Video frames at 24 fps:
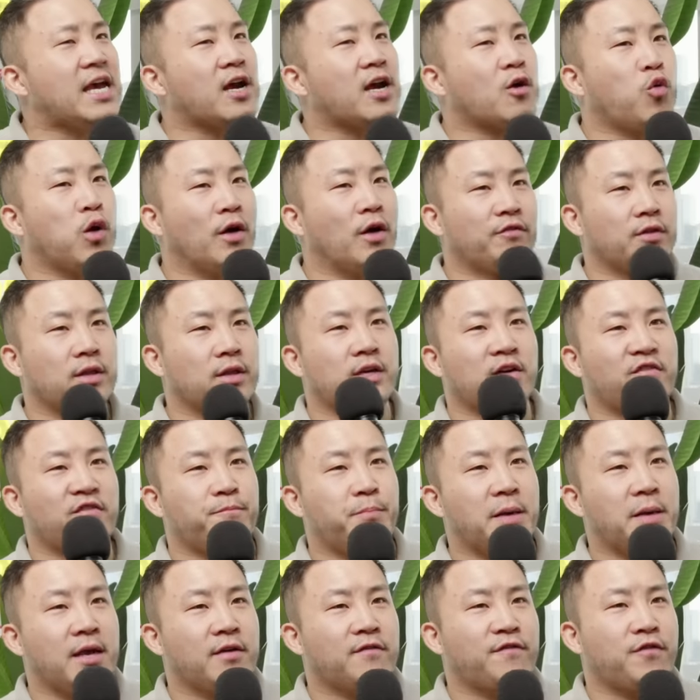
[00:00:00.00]
equivalent of
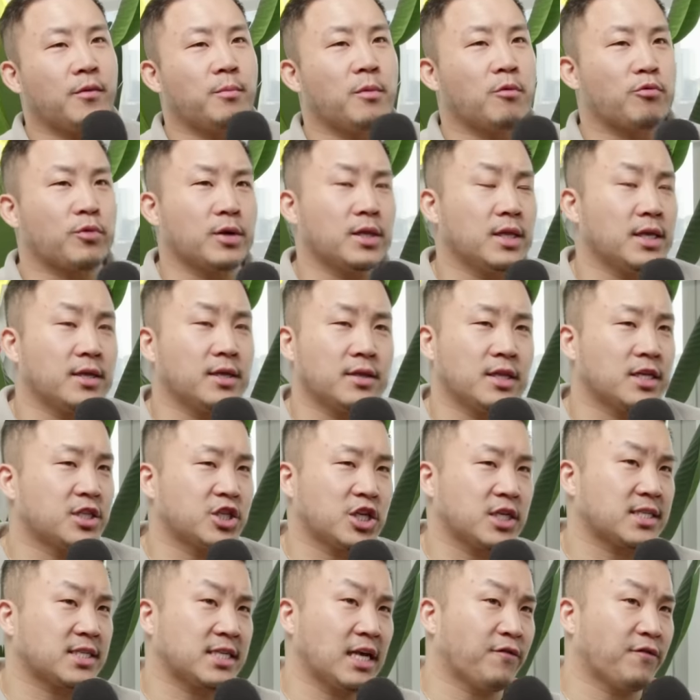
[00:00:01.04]
being from a really? Let's
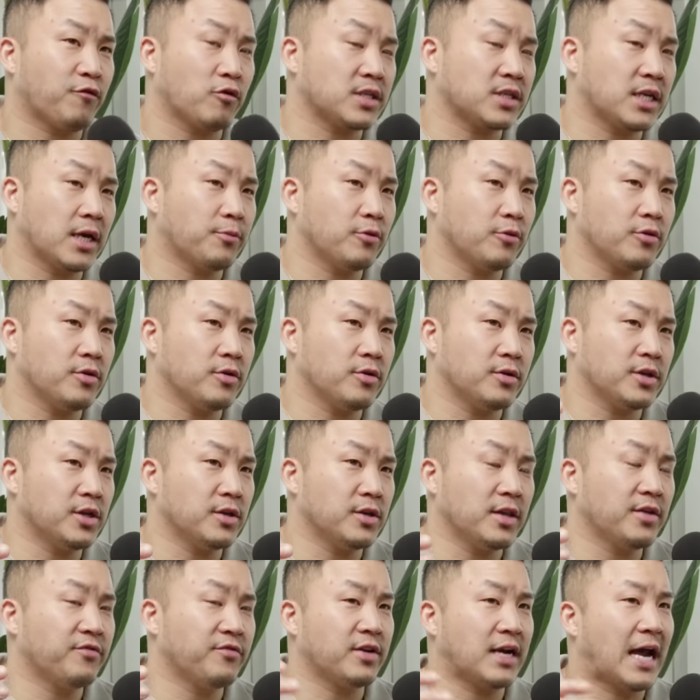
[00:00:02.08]
just say, for example, you you
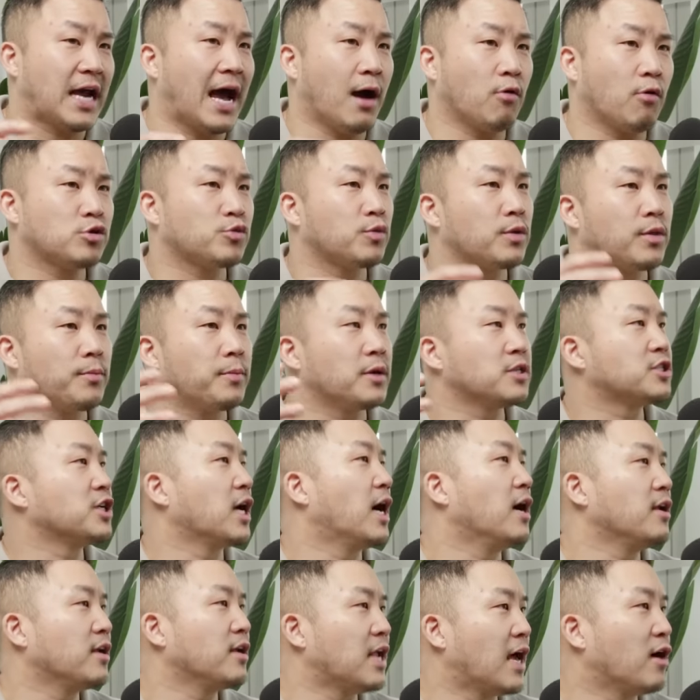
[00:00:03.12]
live in a house with a bunch of
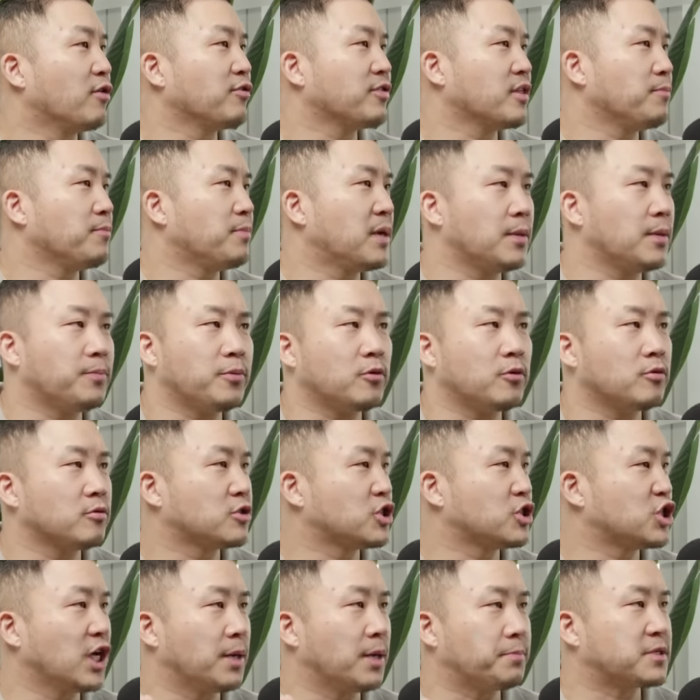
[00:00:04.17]
unhealthy people,
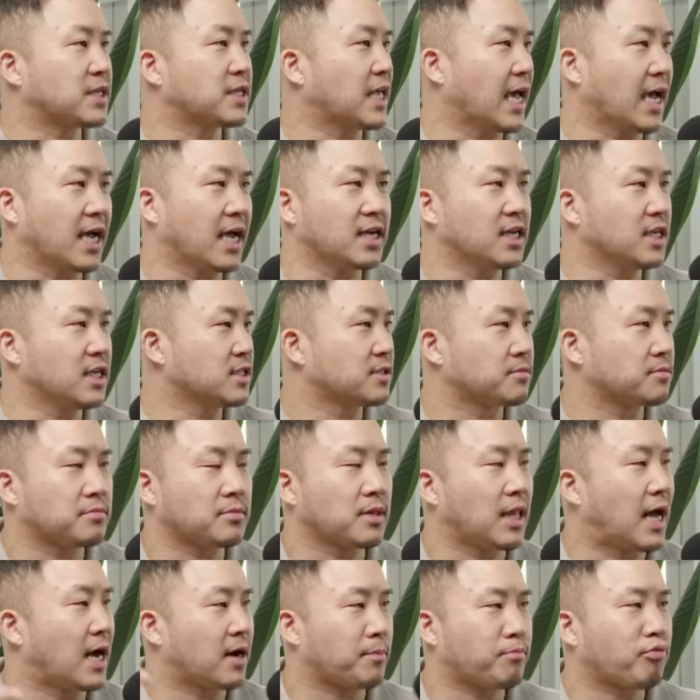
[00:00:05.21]
chips, candies,
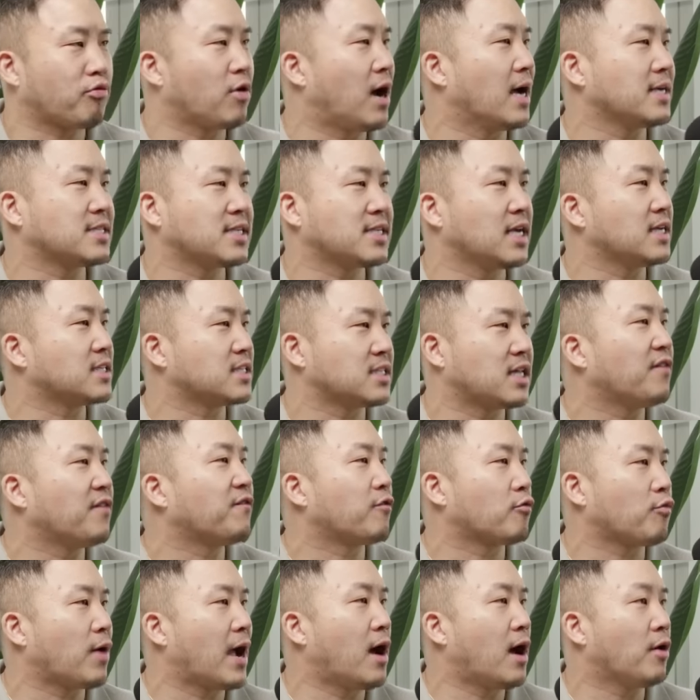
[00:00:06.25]
a lot of processed stuff
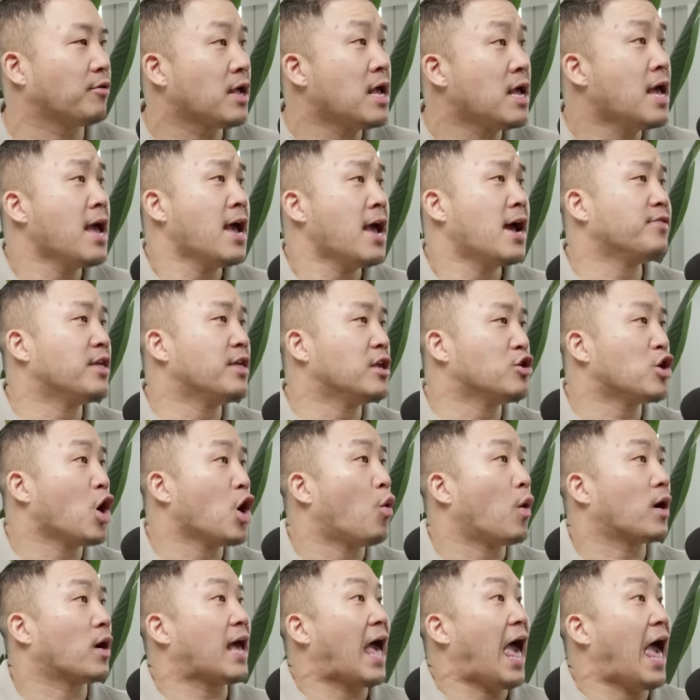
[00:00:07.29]
around, and then you
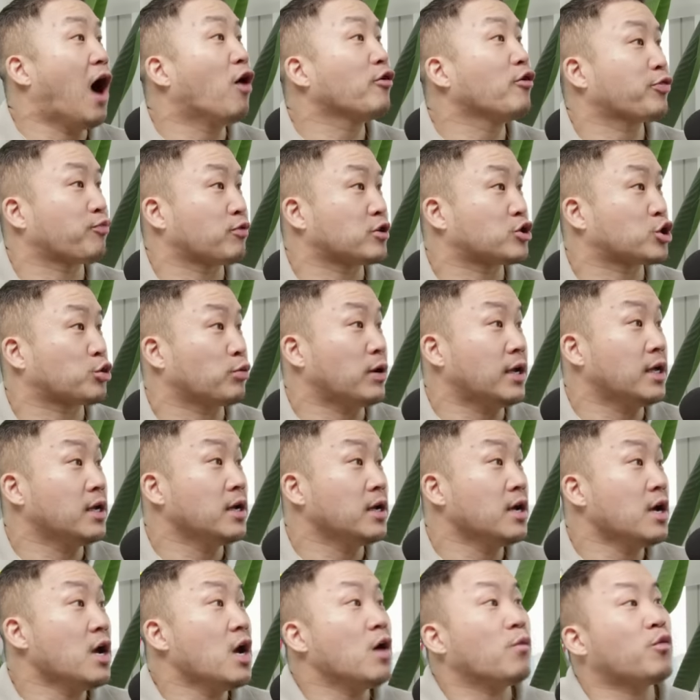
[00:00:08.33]
go on a health retreat
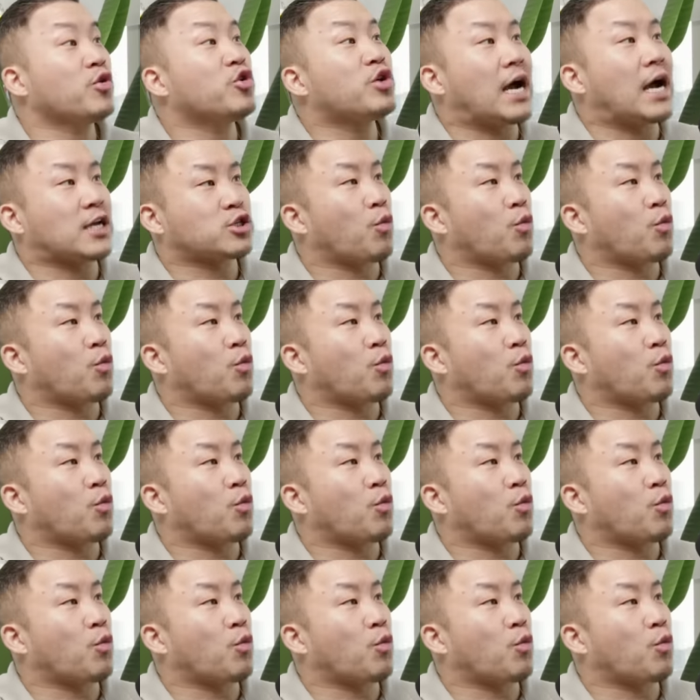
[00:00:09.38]
where you guys